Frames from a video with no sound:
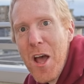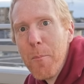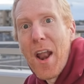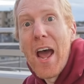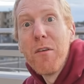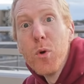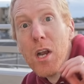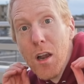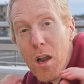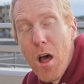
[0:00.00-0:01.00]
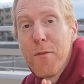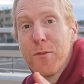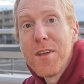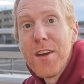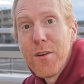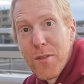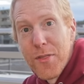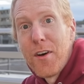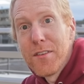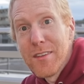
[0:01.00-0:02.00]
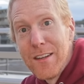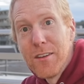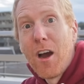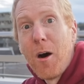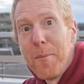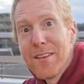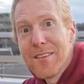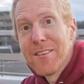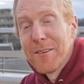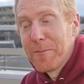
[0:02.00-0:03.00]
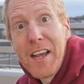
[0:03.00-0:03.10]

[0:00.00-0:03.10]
But I would love to hear your thoughts in the comments.